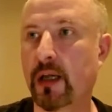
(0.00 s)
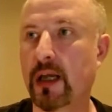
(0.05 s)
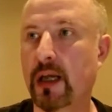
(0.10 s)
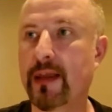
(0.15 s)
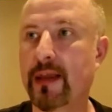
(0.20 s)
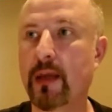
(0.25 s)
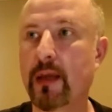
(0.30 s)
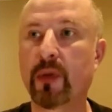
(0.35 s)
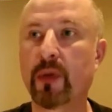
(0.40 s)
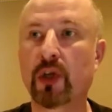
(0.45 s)
it
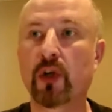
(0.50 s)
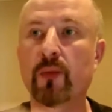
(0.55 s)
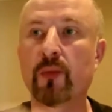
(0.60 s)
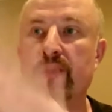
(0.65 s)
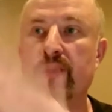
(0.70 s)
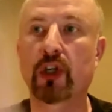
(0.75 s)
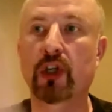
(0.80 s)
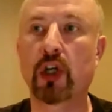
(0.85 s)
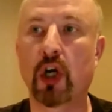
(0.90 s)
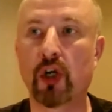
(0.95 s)
then
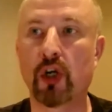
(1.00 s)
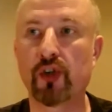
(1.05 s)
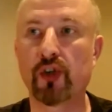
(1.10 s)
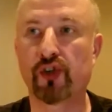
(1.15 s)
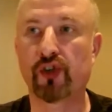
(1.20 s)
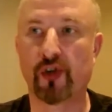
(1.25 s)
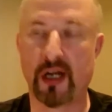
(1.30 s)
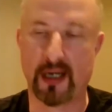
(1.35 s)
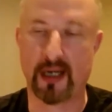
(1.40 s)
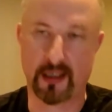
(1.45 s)
becomes a
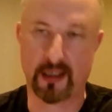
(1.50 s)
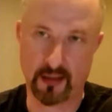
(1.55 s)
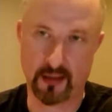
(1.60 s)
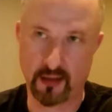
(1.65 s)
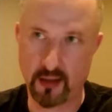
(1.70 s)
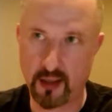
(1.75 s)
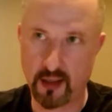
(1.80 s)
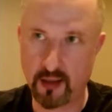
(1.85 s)
contract.